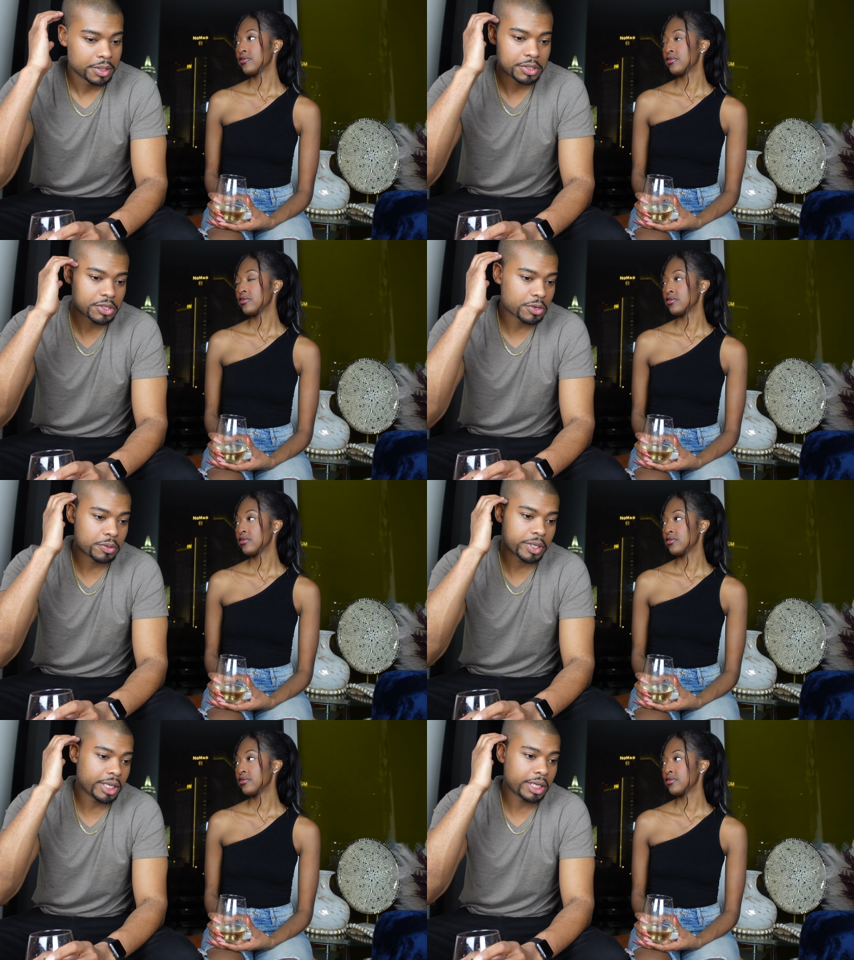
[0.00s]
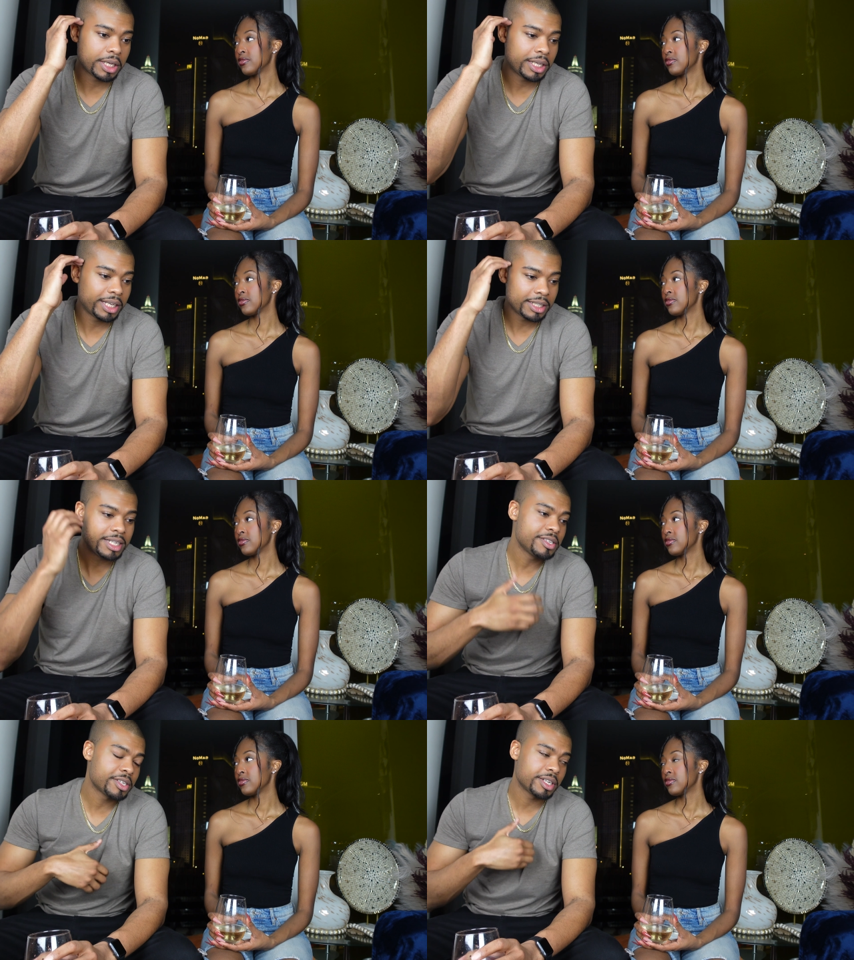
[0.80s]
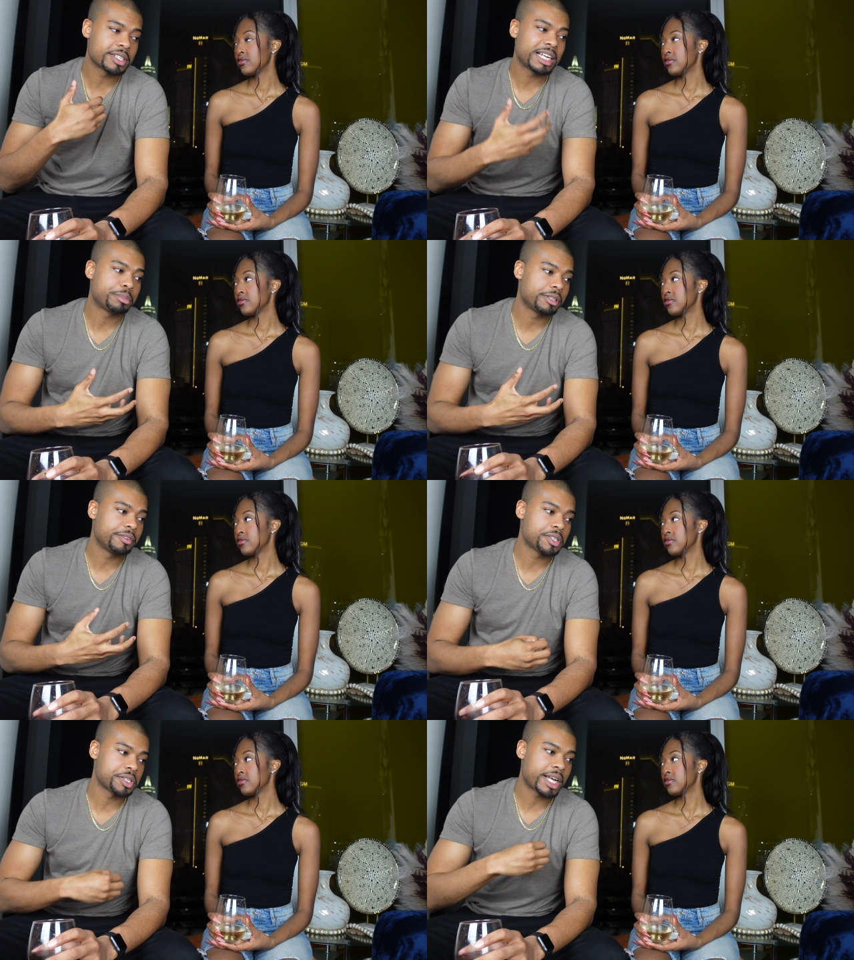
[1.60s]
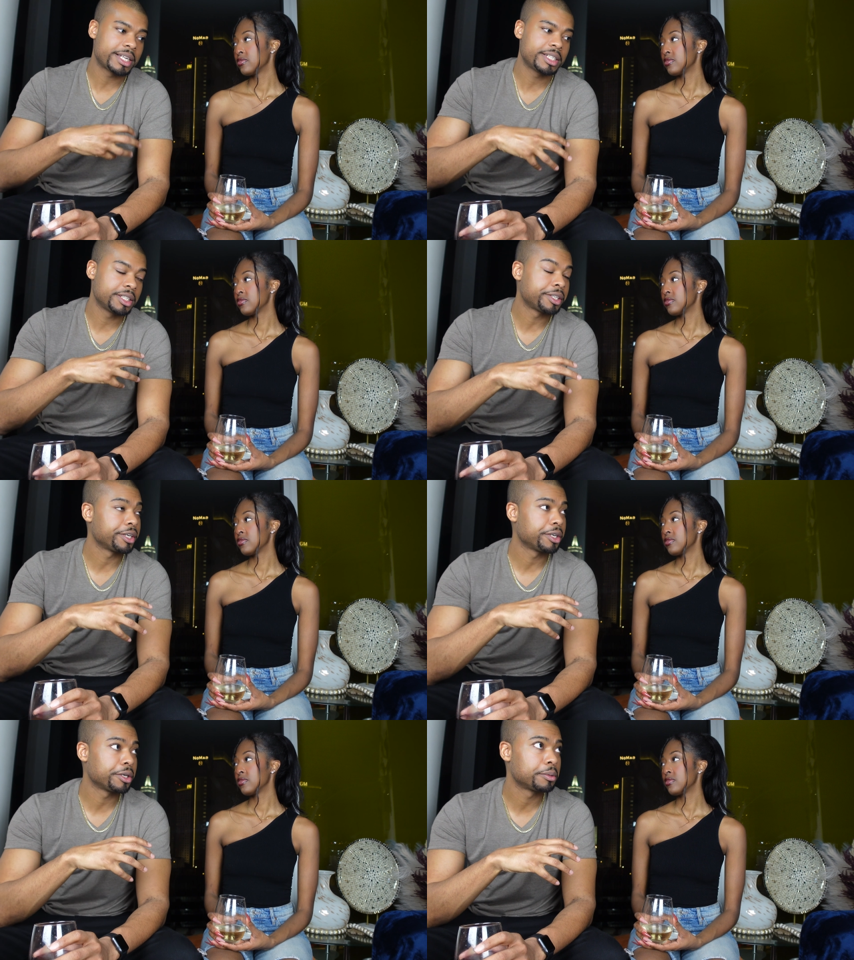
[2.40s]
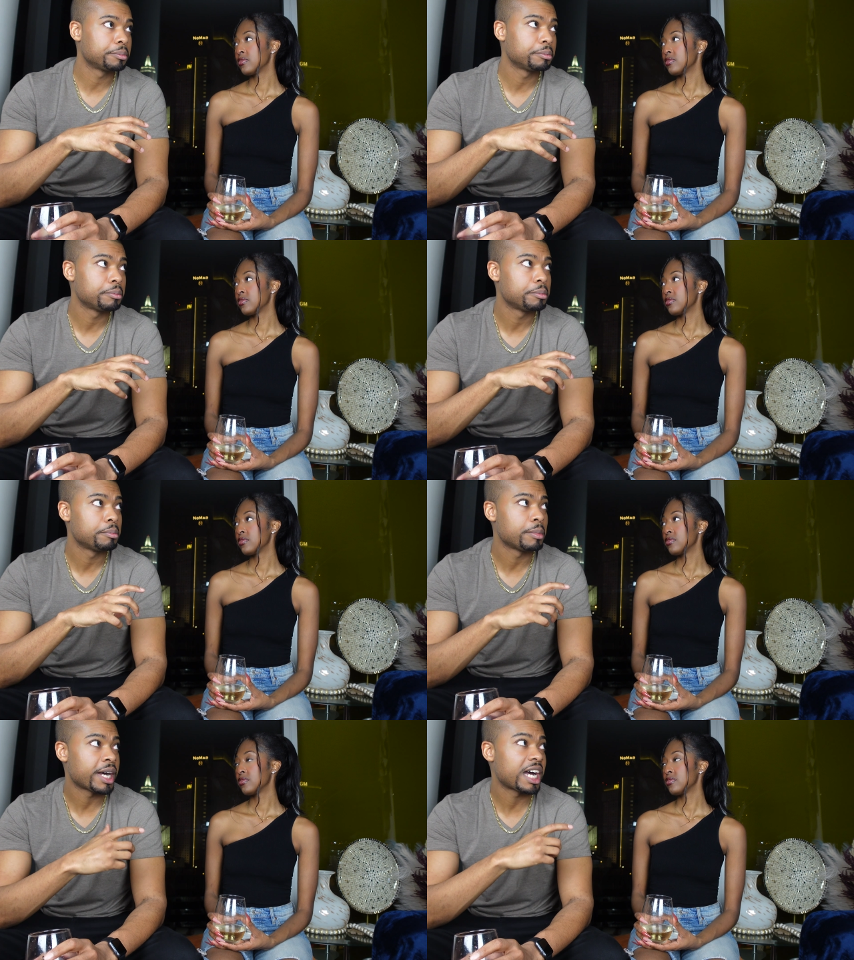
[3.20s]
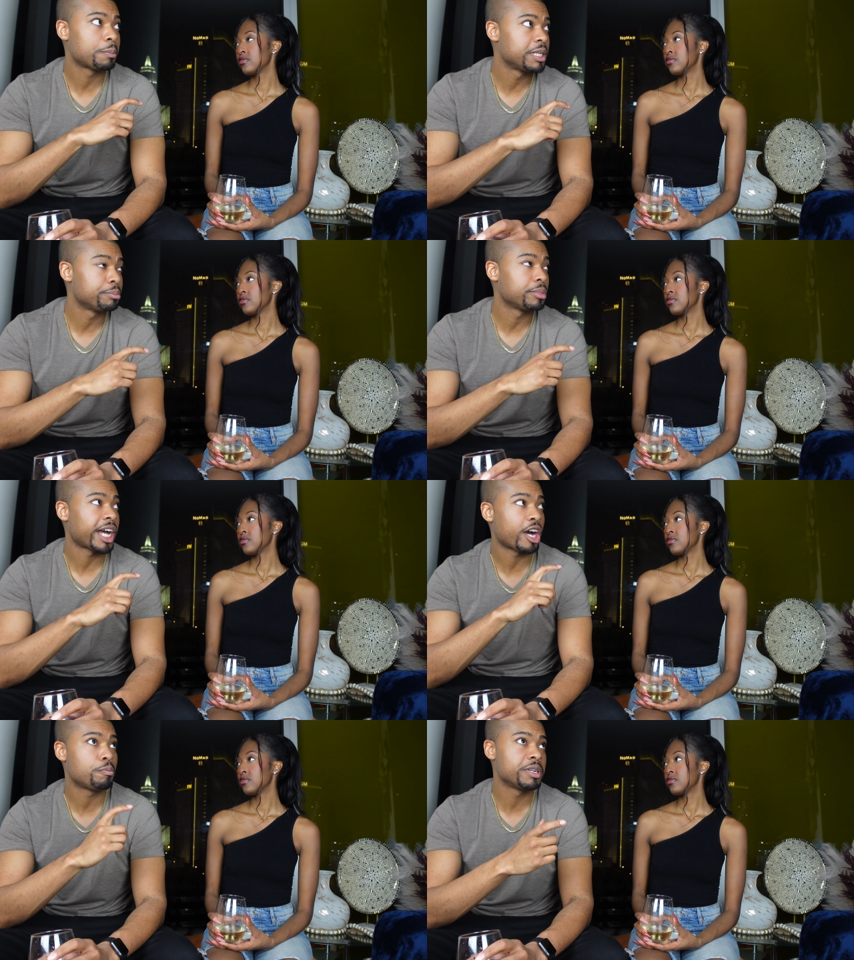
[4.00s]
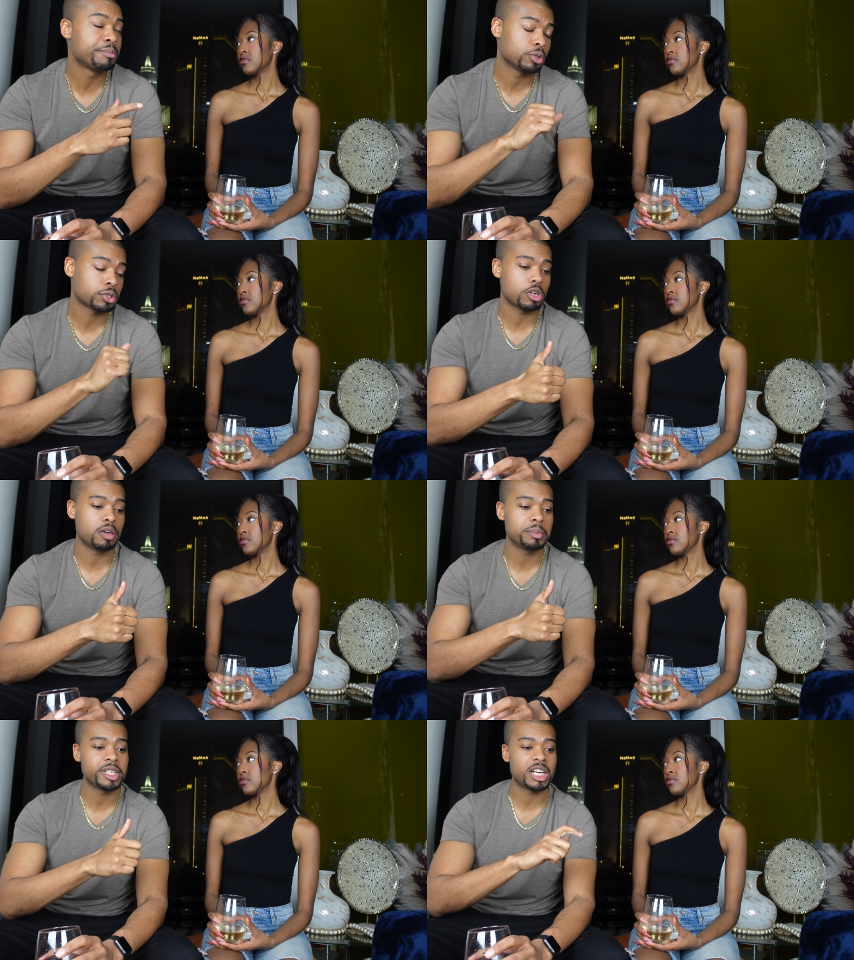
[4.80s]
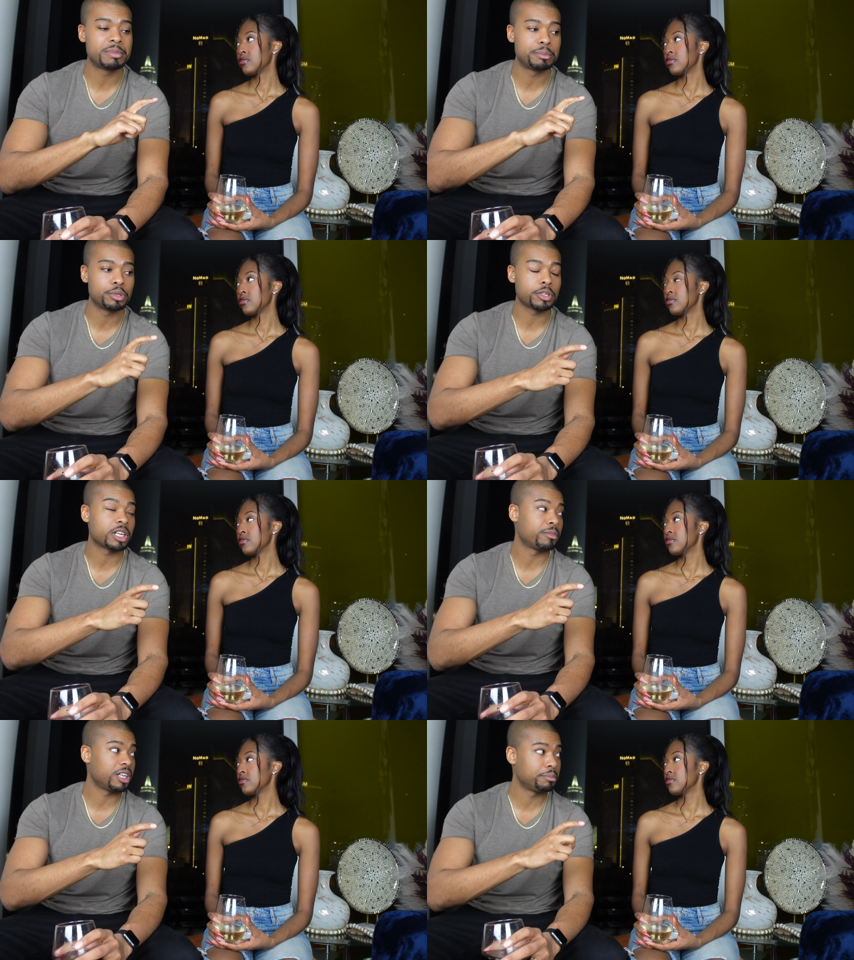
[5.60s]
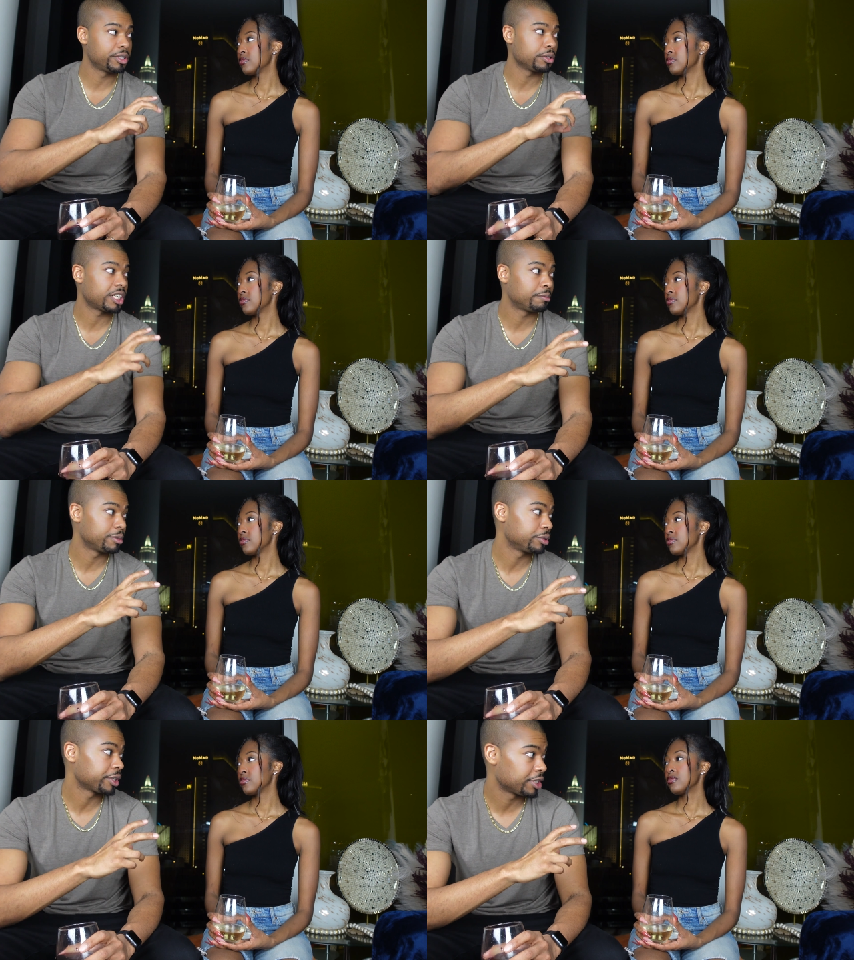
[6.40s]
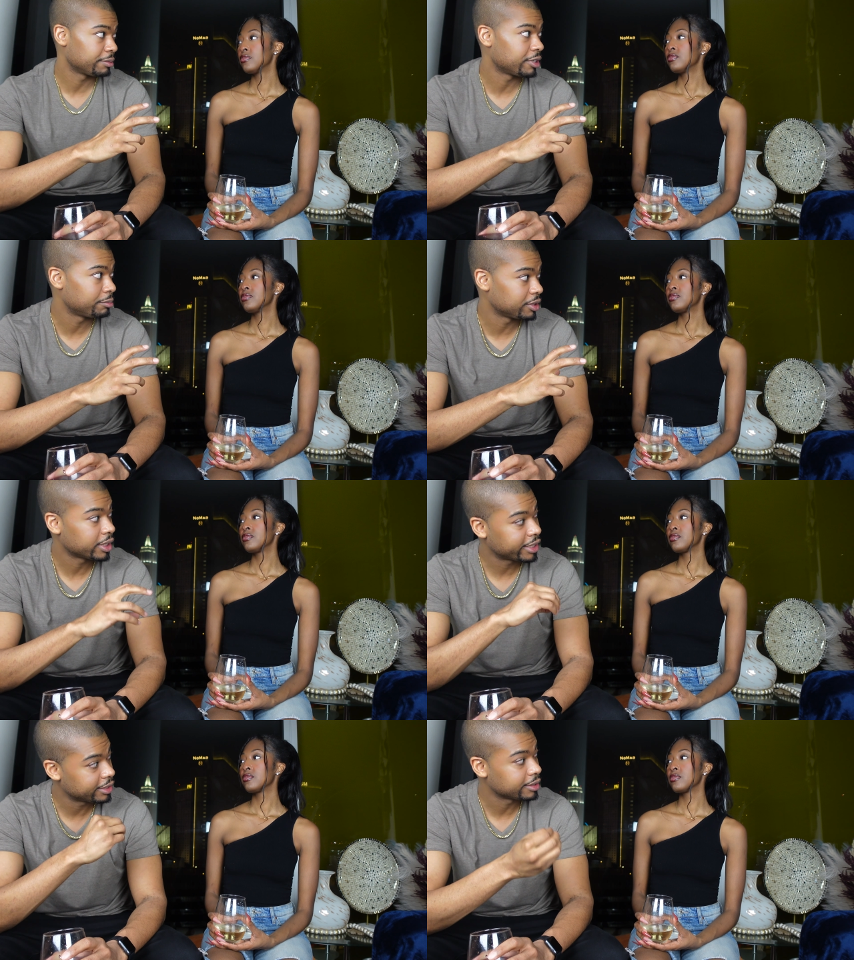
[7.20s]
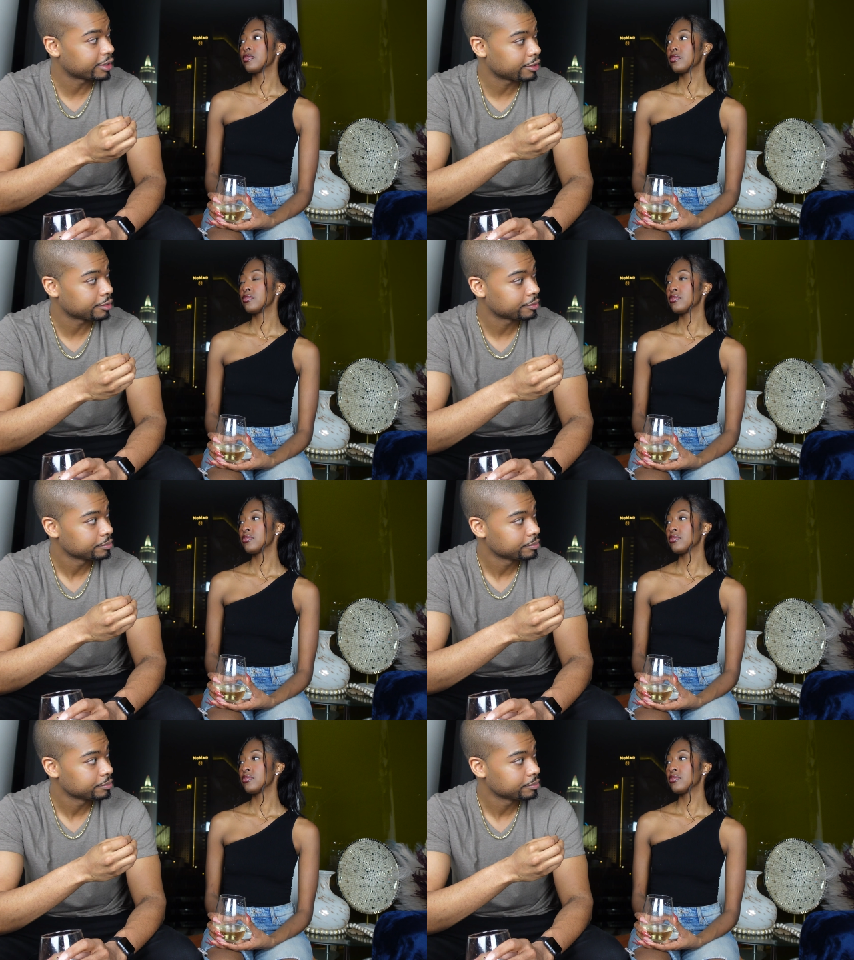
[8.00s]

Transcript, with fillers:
Speaker 1: So, an, an easy example of this is I didn't care how people how people saw me, how people thought about me, or how people cared about me. I didn't care.